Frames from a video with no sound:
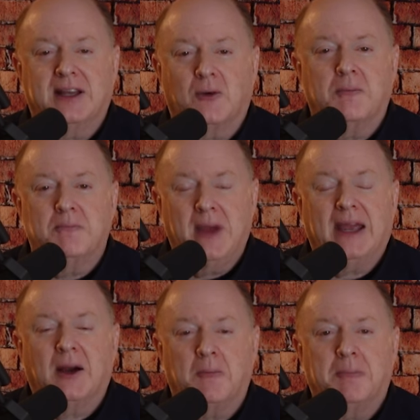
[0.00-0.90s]
It'll
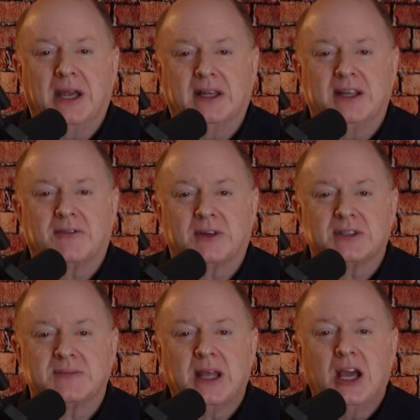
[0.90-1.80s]
make a big
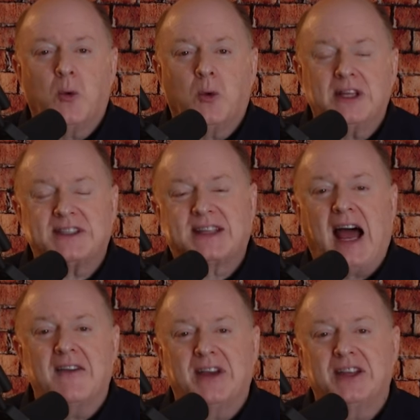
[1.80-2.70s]
difference. Well, let's
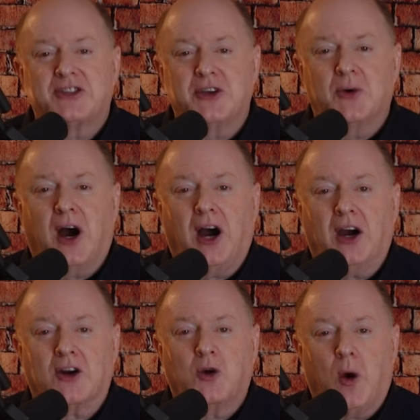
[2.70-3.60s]
dive into
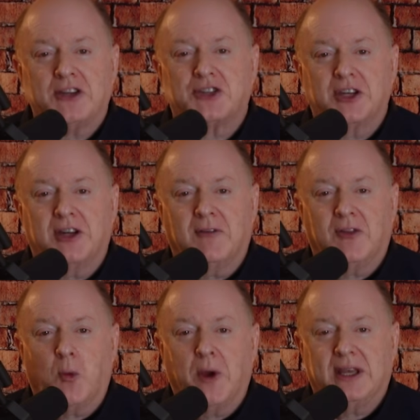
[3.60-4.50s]
our question
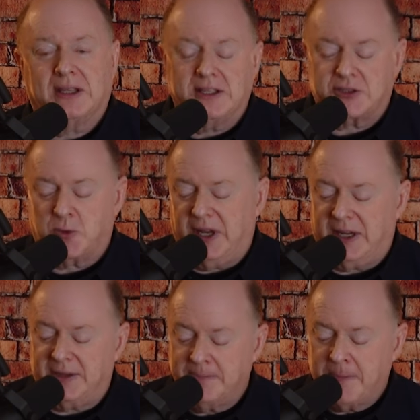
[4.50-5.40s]
of the week this
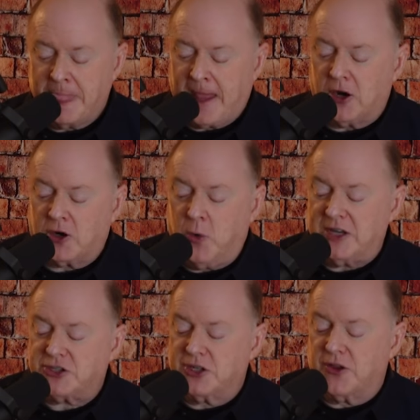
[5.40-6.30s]
week. Our
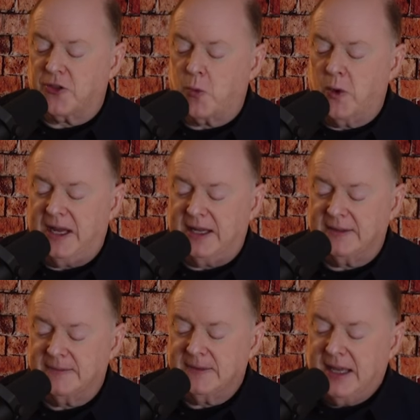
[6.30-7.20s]
question of the
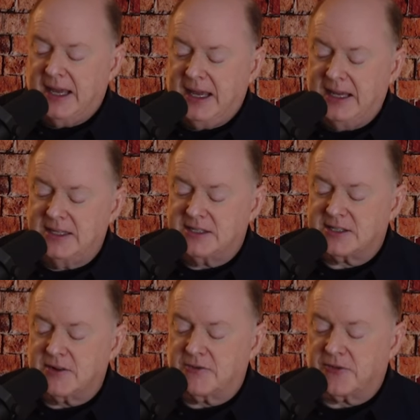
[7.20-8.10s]
week
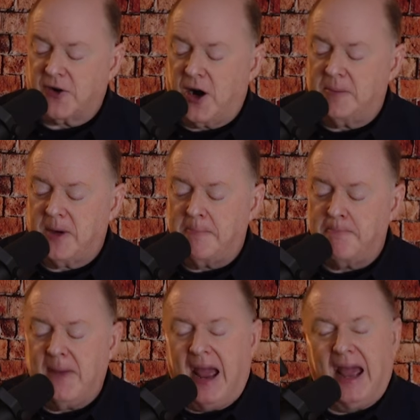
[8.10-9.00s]
is from
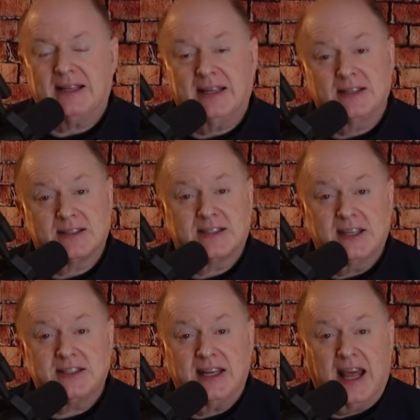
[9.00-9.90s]
Matt in
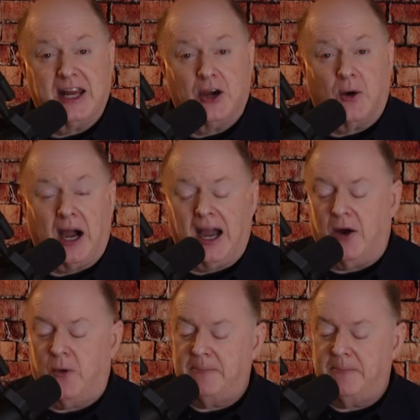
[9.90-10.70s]
Cincinnati, Ohio.